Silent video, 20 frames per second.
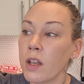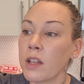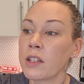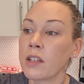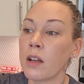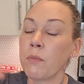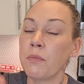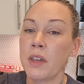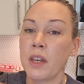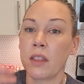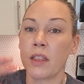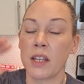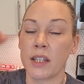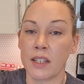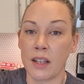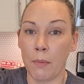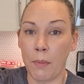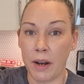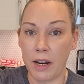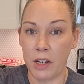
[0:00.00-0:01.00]
something that
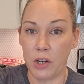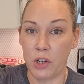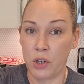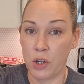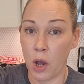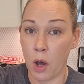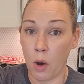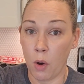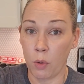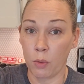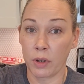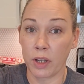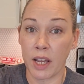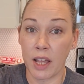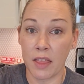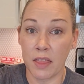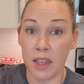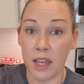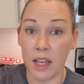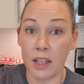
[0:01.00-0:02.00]
somebody is shown
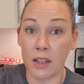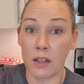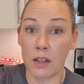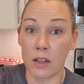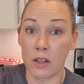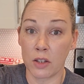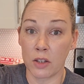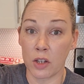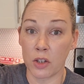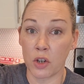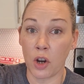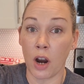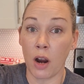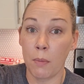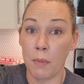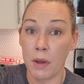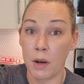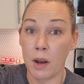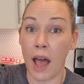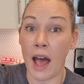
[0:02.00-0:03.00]
can then
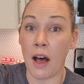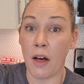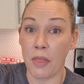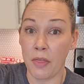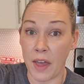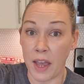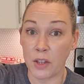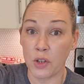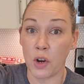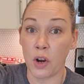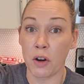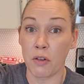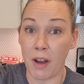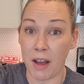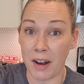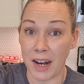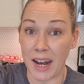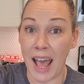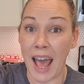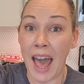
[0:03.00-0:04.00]
determine how they turn
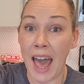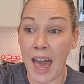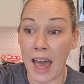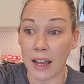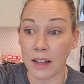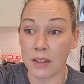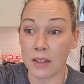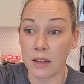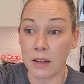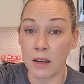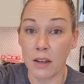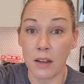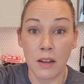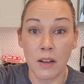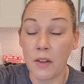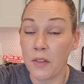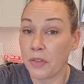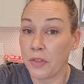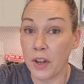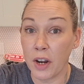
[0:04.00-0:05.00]
around and act
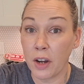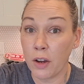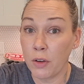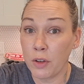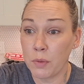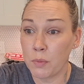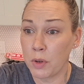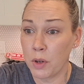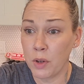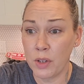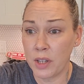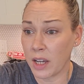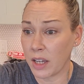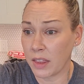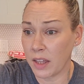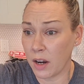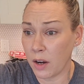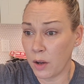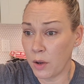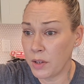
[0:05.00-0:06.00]
there goes music,
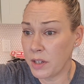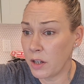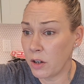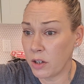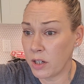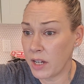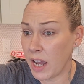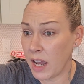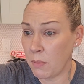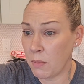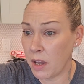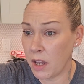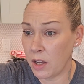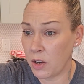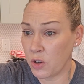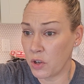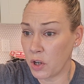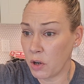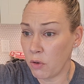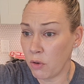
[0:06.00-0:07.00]
there goes entertainment
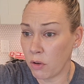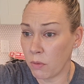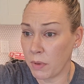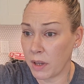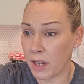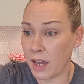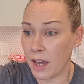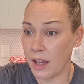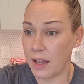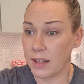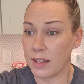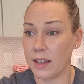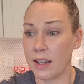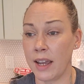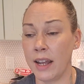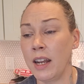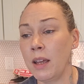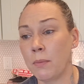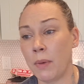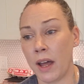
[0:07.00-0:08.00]
in general because
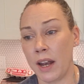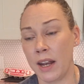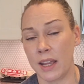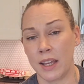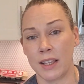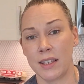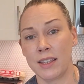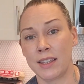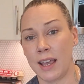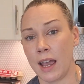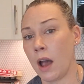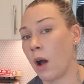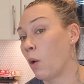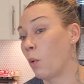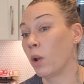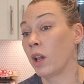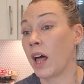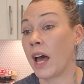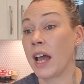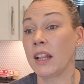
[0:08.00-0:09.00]
anybody can say, "Oh,
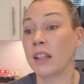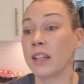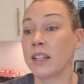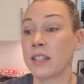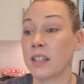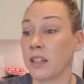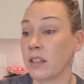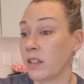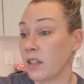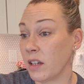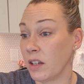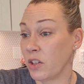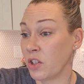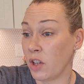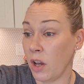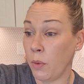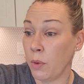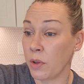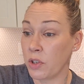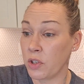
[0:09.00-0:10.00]
well, I listened to
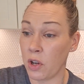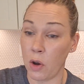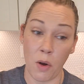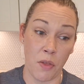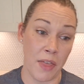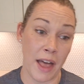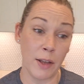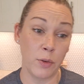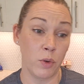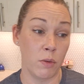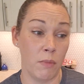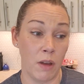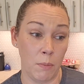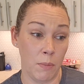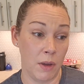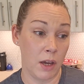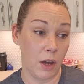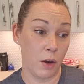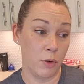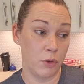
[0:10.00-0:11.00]
so and so and that's what made
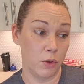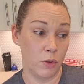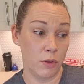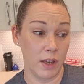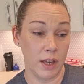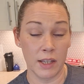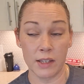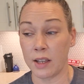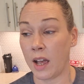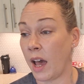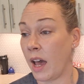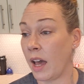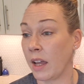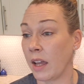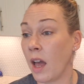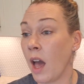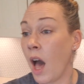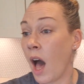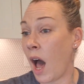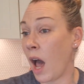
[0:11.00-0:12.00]
me go do this.
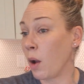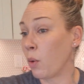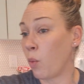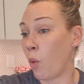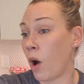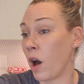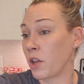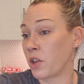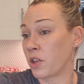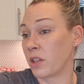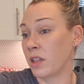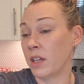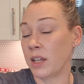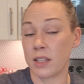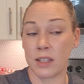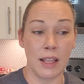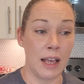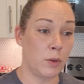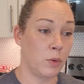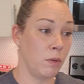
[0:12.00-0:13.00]
I I watched
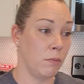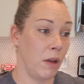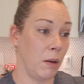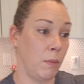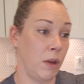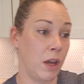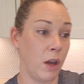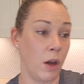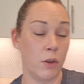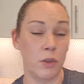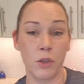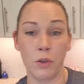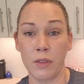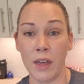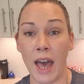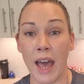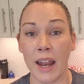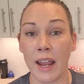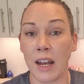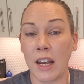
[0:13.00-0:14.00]
this and that's what made me go do
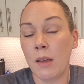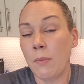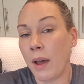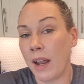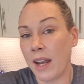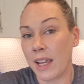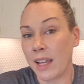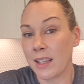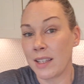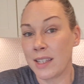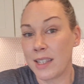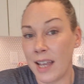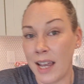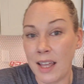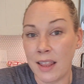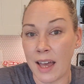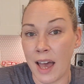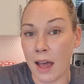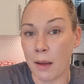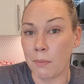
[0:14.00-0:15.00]
that." Anybody can
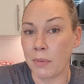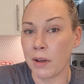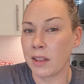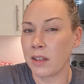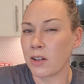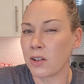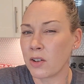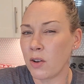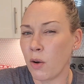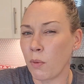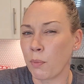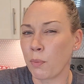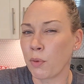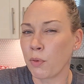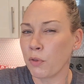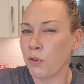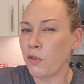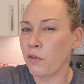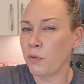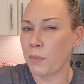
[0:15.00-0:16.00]
say that, but there's no
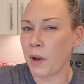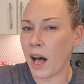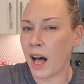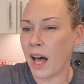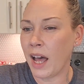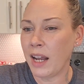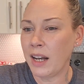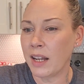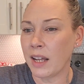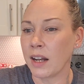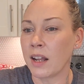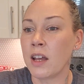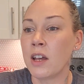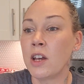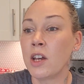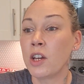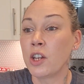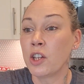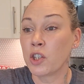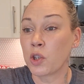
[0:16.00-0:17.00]
proof behind it.
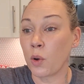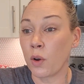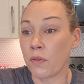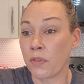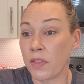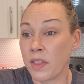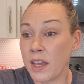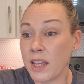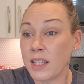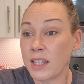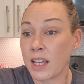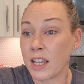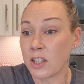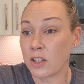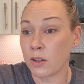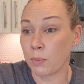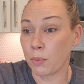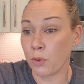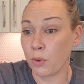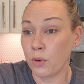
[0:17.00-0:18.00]
So if this
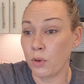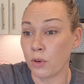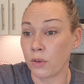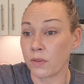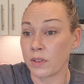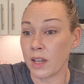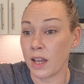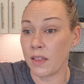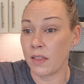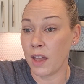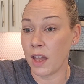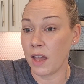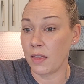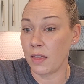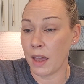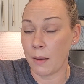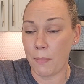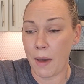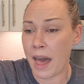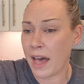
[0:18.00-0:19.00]
gets approved and and
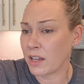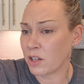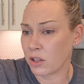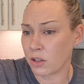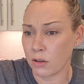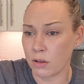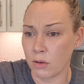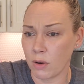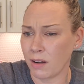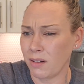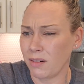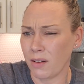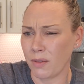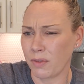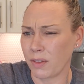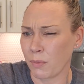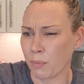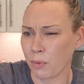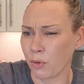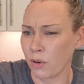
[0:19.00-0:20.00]
they pass through, I don't know
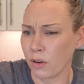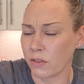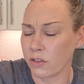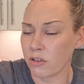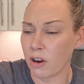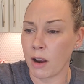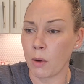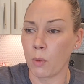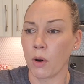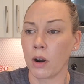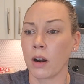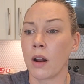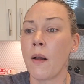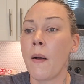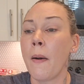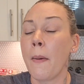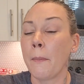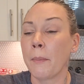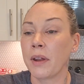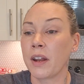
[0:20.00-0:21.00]
if the prove is the right word,
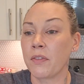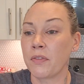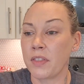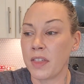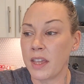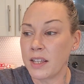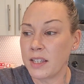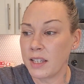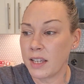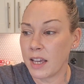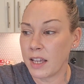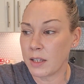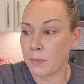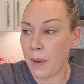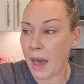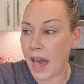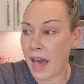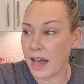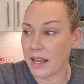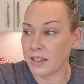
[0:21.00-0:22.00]
but if this gets
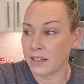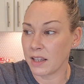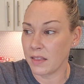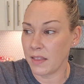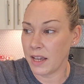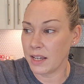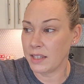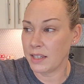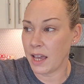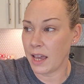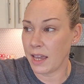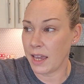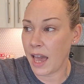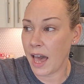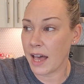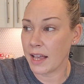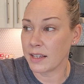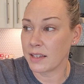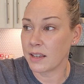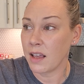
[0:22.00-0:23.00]
passed and they say,
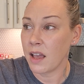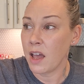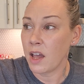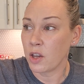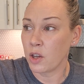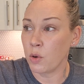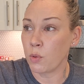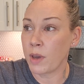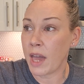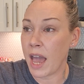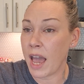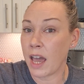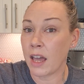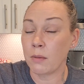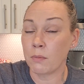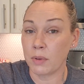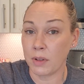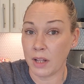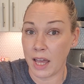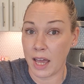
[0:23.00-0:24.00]
"Yes, you
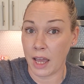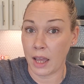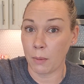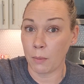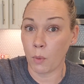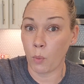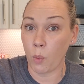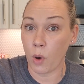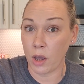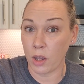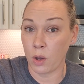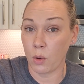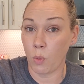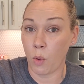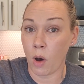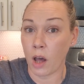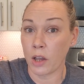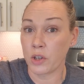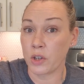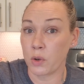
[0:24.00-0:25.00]
can blame what you
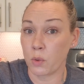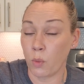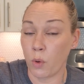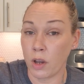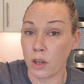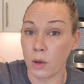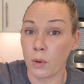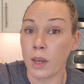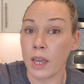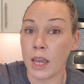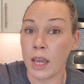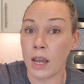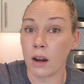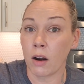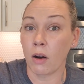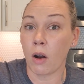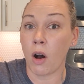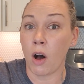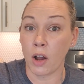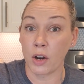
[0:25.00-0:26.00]
watch and what you
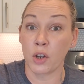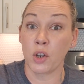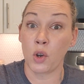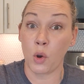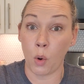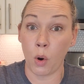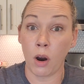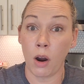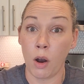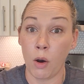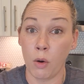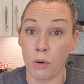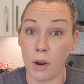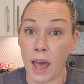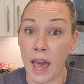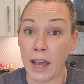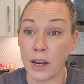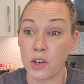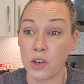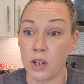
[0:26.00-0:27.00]
hear on your own
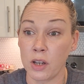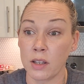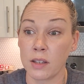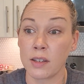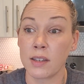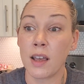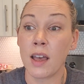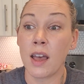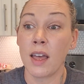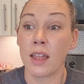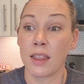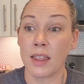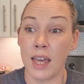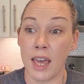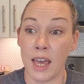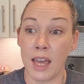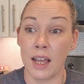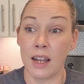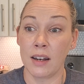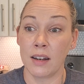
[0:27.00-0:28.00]
actions,"
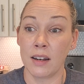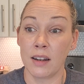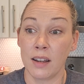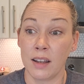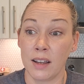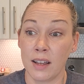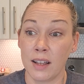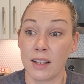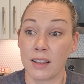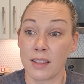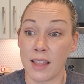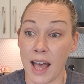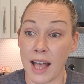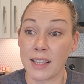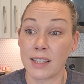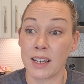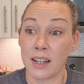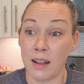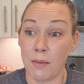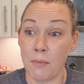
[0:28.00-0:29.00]
then
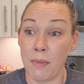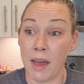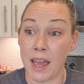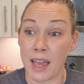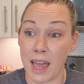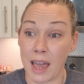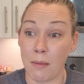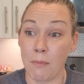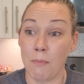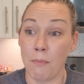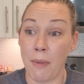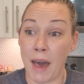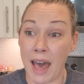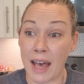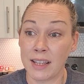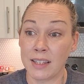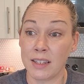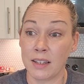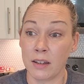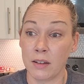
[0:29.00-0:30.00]
that's going to make a
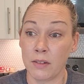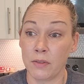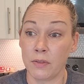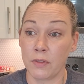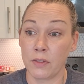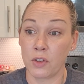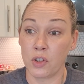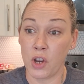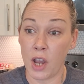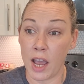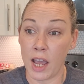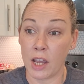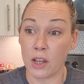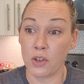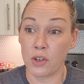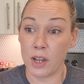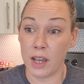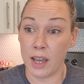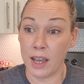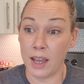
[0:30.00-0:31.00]
massive
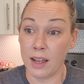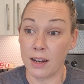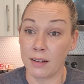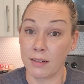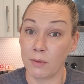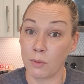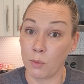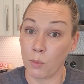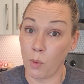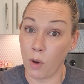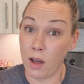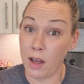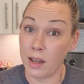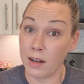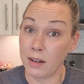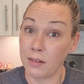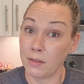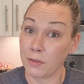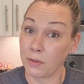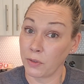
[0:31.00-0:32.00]
change in
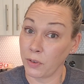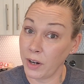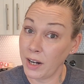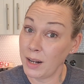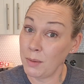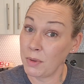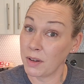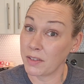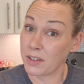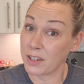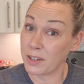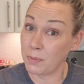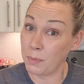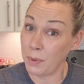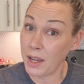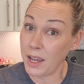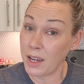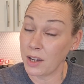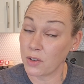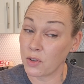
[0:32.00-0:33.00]
one freedom of
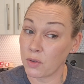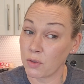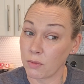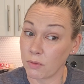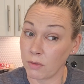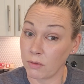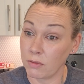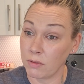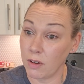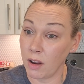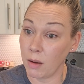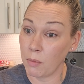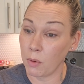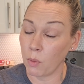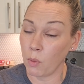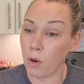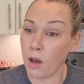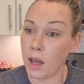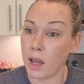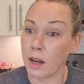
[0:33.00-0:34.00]
speech number
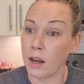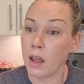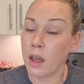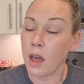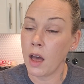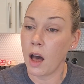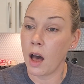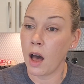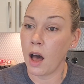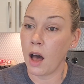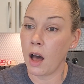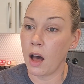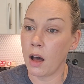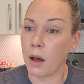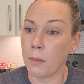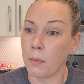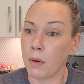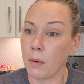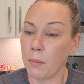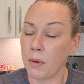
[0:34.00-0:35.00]
one
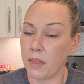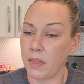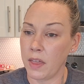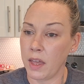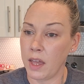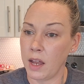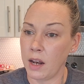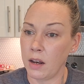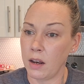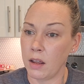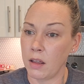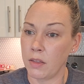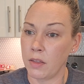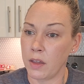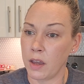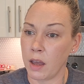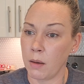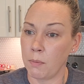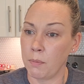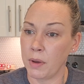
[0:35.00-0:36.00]
um, but then
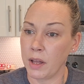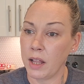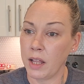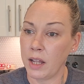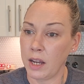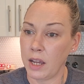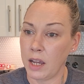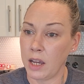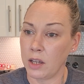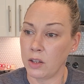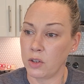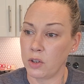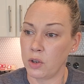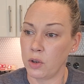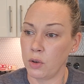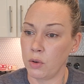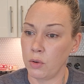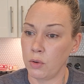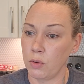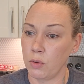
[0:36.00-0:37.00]
the ability
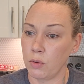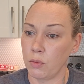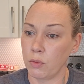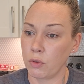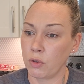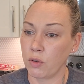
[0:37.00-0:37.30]
to